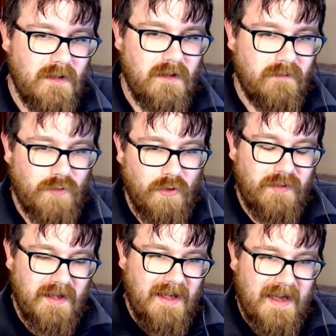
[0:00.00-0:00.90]
I've got
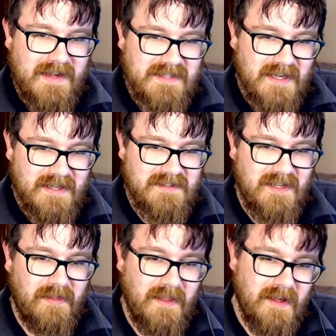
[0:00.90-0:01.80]
their at tags
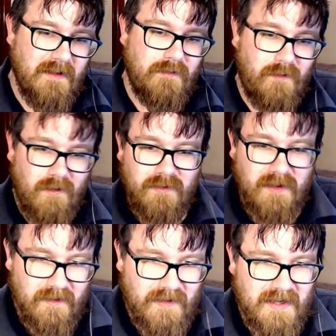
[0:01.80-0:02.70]
down there. Follow
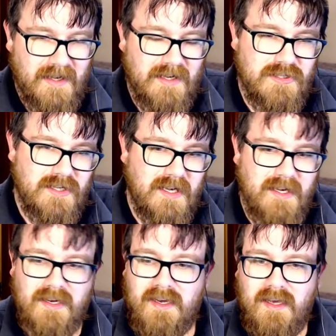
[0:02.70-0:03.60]
the event
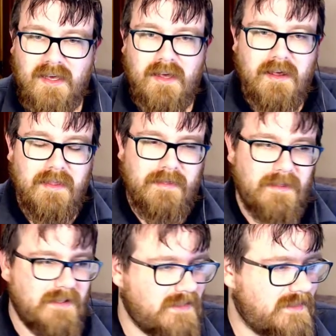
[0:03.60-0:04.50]
hashtag.
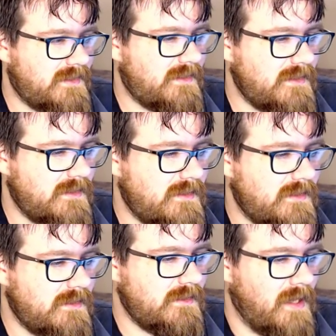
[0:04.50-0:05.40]
This
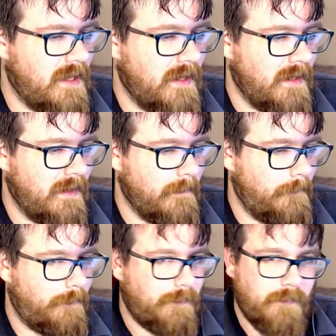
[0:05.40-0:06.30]
uh,
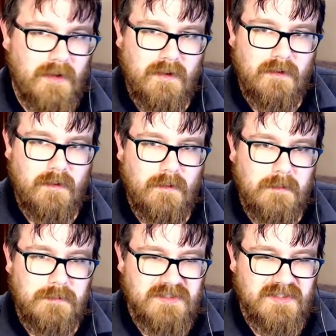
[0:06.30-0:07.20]

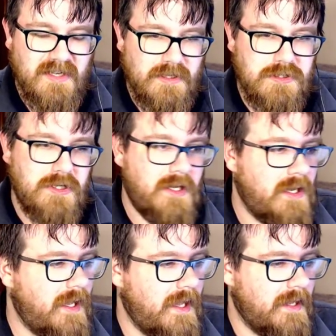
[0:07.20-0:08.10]
presentation
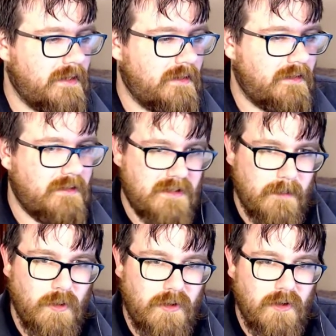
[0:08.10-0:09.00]
and the
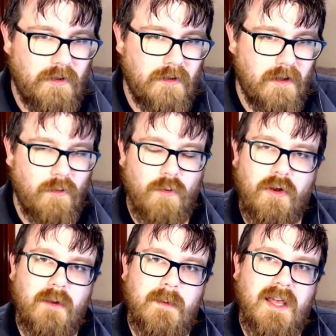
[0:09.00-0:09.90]
demo code are all
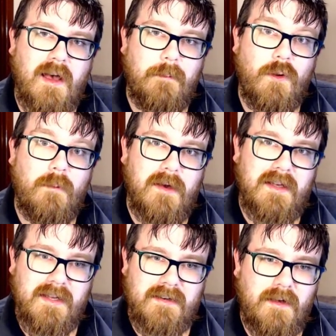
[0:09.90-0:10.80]
going to be up on my
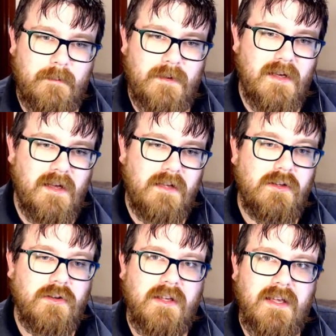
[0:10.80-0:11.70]
GitHub, and
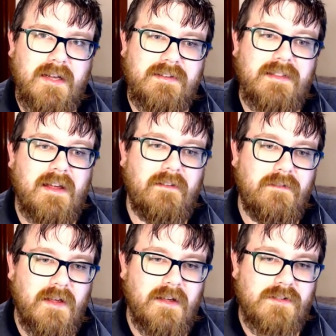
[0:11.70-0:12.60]
you can get to that
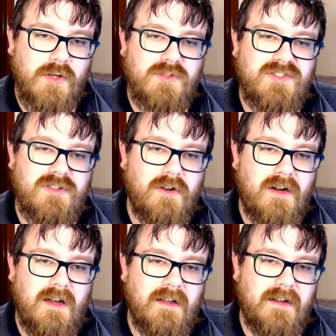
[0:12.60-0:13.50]
via
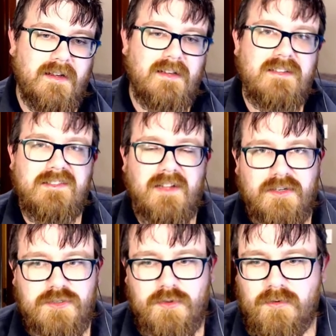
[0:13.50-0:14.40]
toast.click
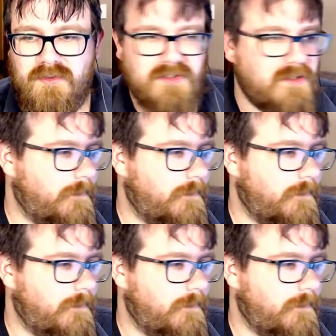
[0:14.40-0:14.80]
slash talks.